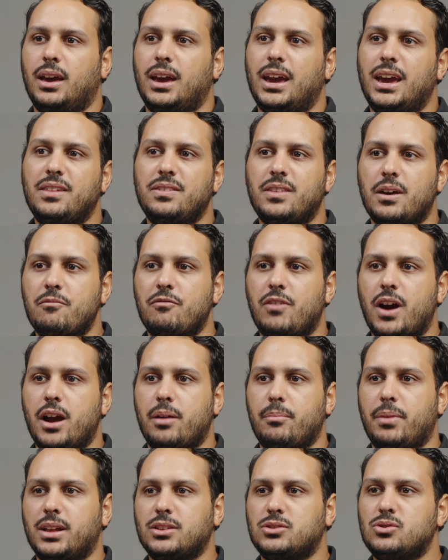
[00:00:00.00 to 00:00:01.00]
in the
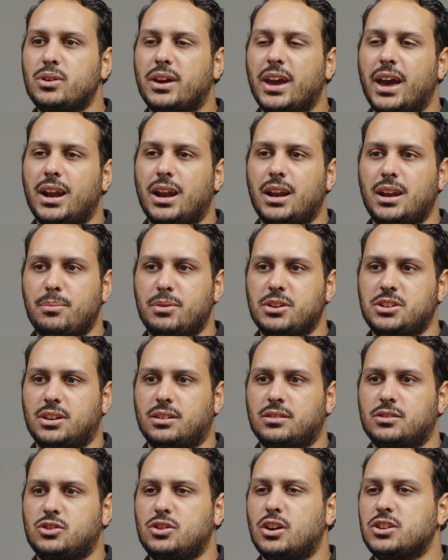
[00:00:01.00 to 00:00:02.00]
environment to get an imaging,
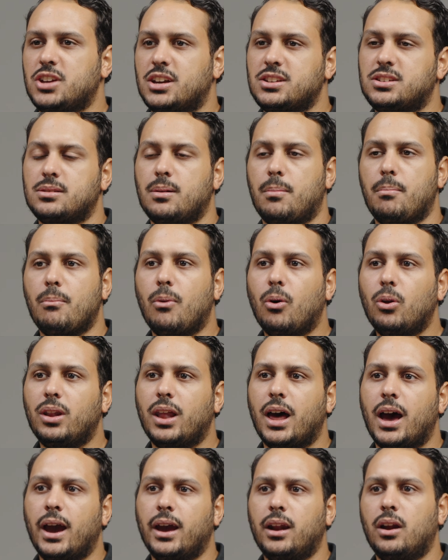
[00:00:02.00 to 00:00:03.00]
such as
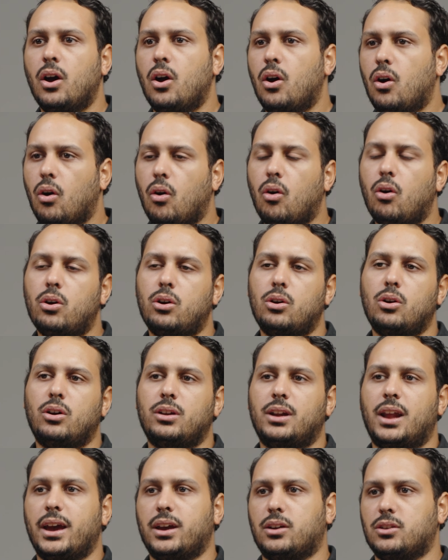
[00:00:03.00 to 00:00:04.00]
moonlight or low
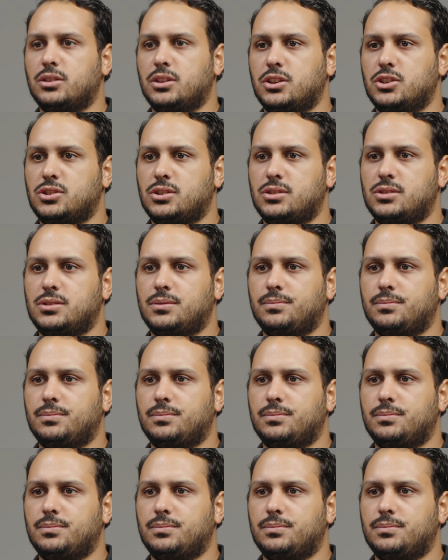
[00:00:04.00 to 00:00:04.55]
light conditions.